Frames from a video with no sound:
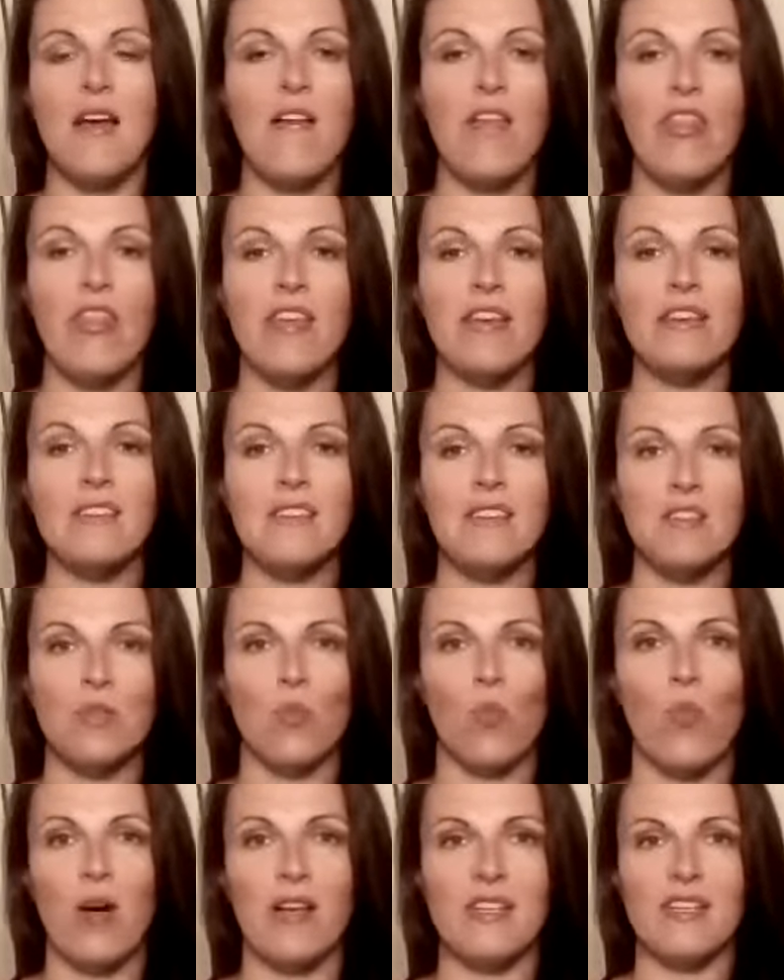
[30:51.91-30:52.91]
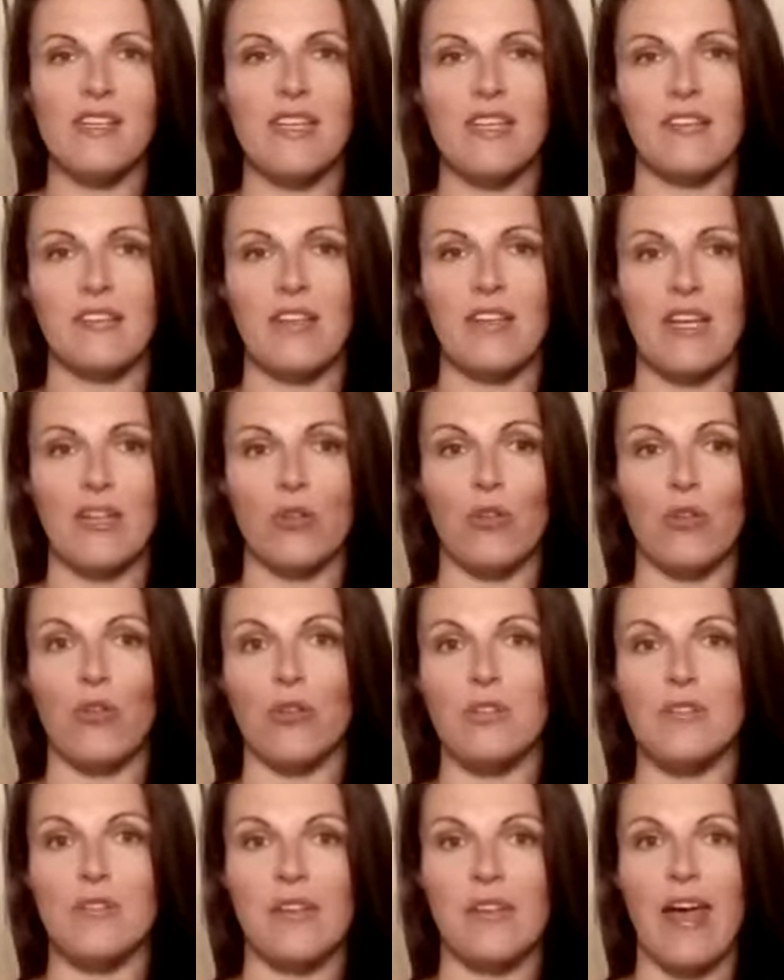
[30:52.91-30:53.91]
this is what healing
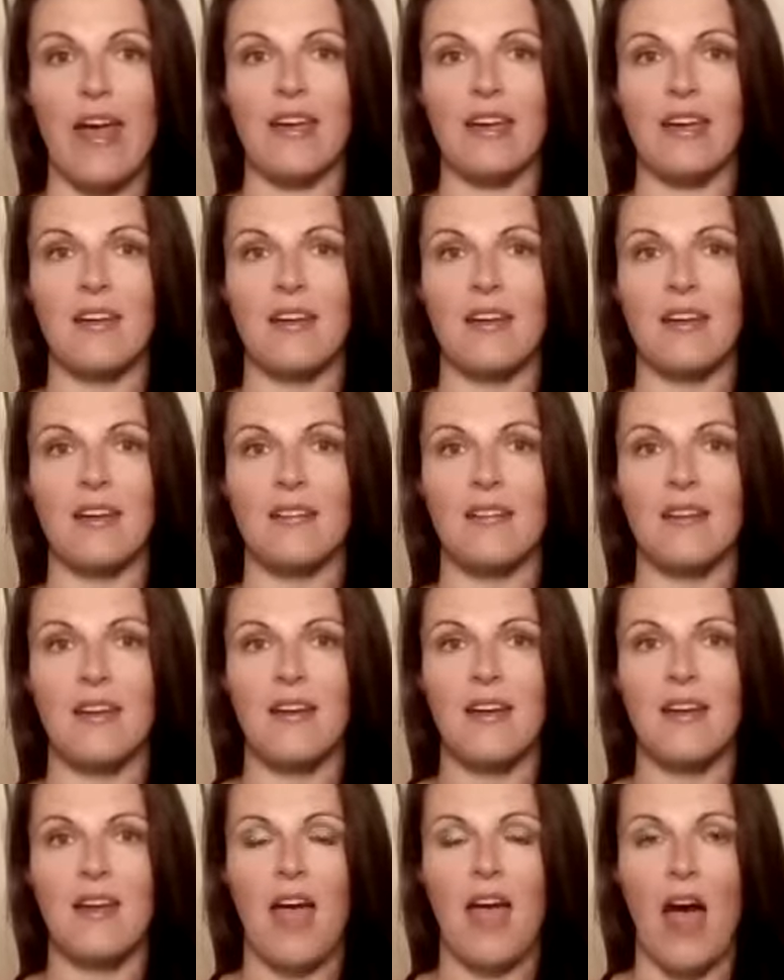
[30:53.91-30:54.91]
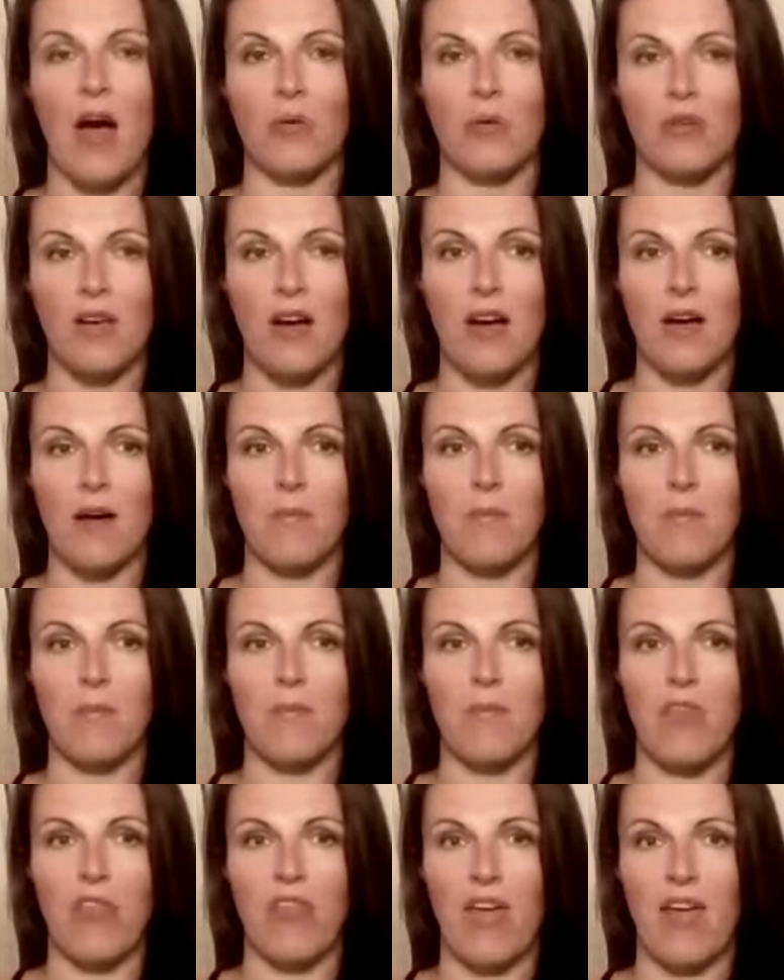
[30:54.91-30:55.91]
looks like outcome
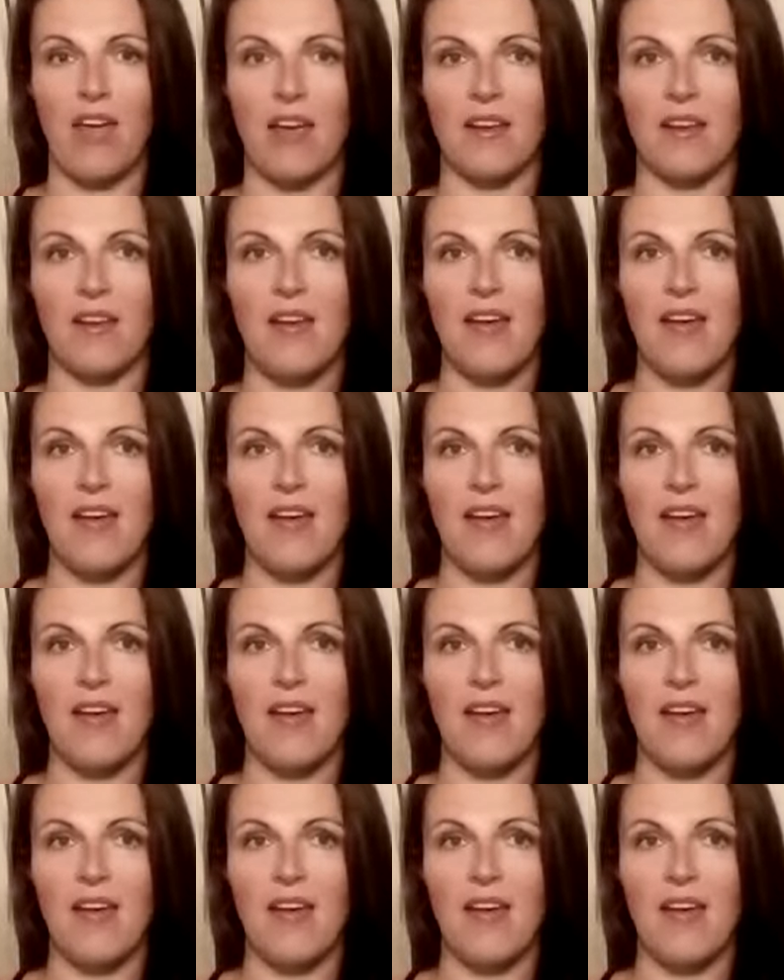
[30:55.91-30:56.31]
thing.